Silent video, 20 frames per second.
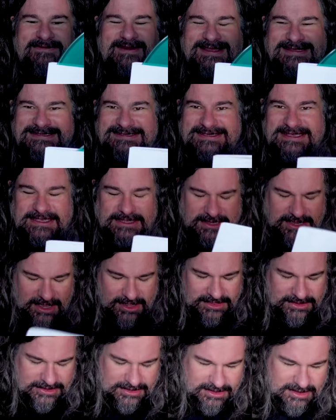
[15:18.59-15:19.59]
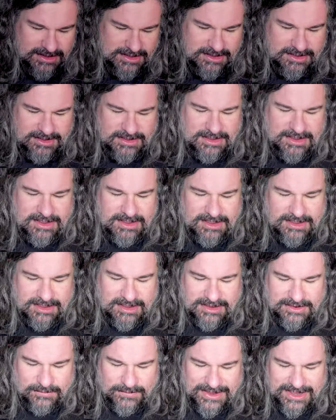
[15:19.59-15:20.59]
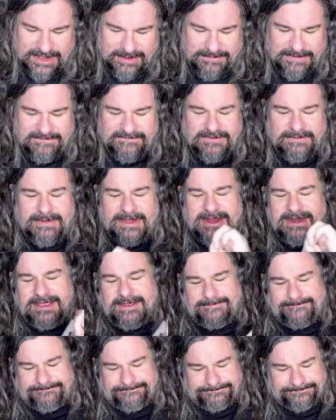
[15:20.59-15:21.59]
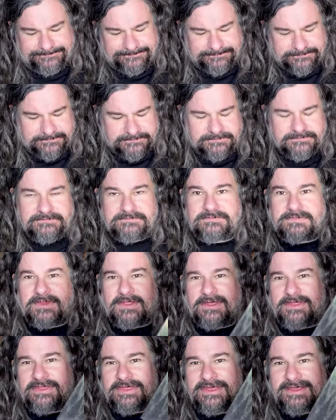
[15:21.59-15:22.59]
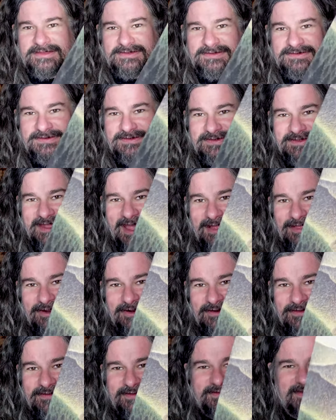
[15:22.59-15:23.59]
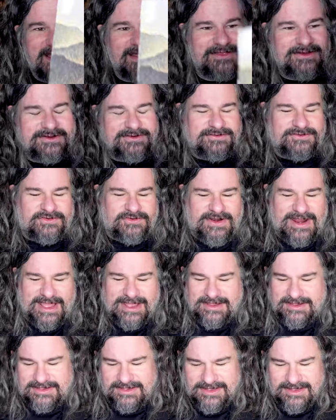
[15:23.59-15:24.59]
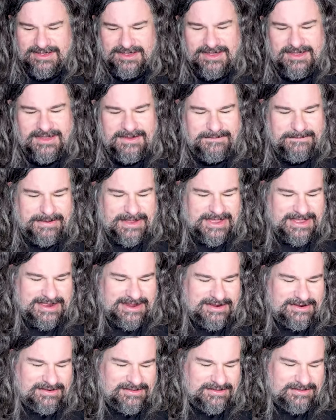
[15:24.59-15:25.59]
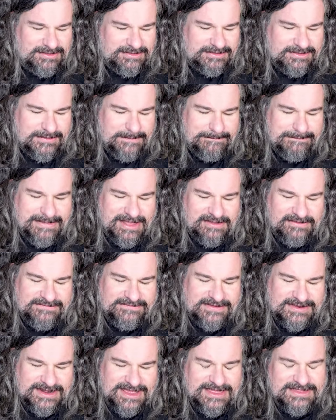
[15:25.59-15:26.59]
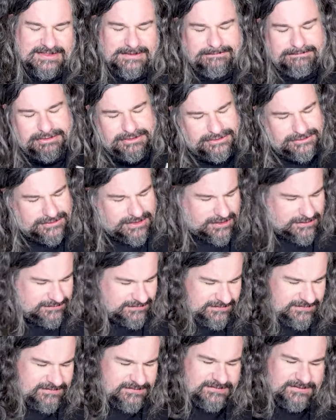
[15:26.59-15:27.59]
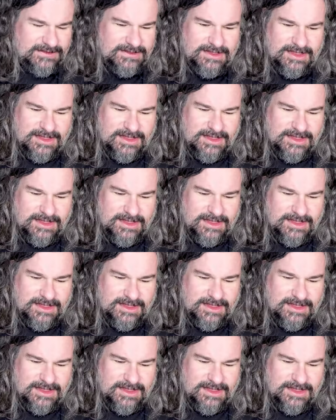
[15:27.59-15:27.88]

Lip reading: Vice-y color on Wake Up Everybody. The stellar, stellar track by Harold Melvin and the Blue Notes.